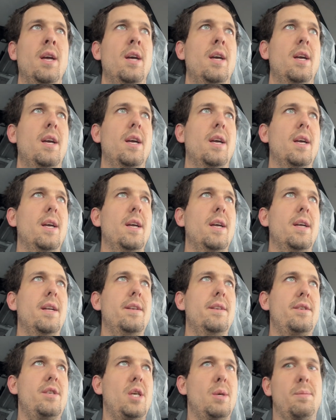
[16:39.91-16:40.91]

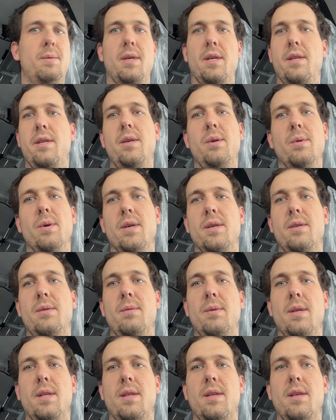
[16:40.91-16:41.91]
and shipped it to us
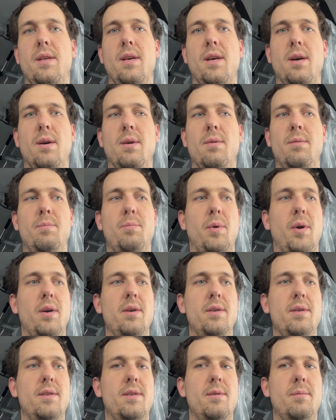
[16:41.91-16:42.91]
without
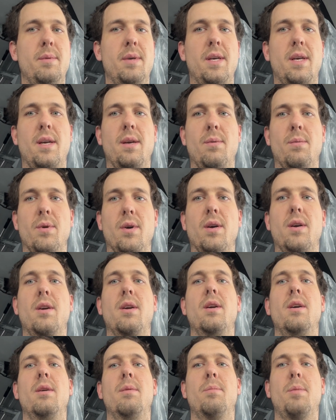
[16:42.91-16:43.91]
parts to make it work
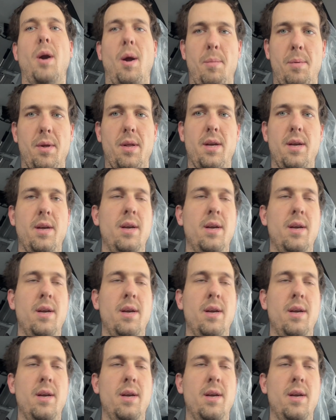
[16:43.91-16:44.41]
properly.